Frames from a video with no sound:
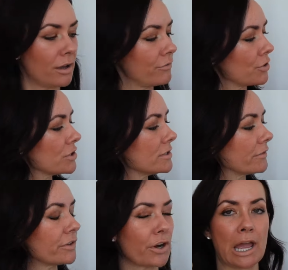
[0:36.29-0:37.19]
versions
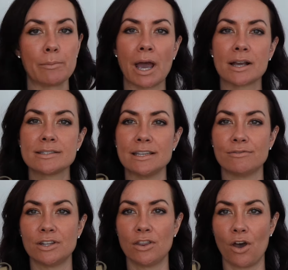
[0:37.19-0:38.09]
of their handbags,
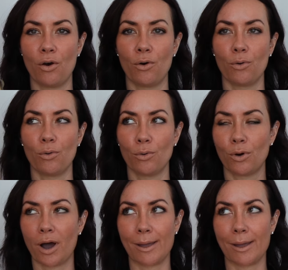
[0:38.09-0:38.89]
even though,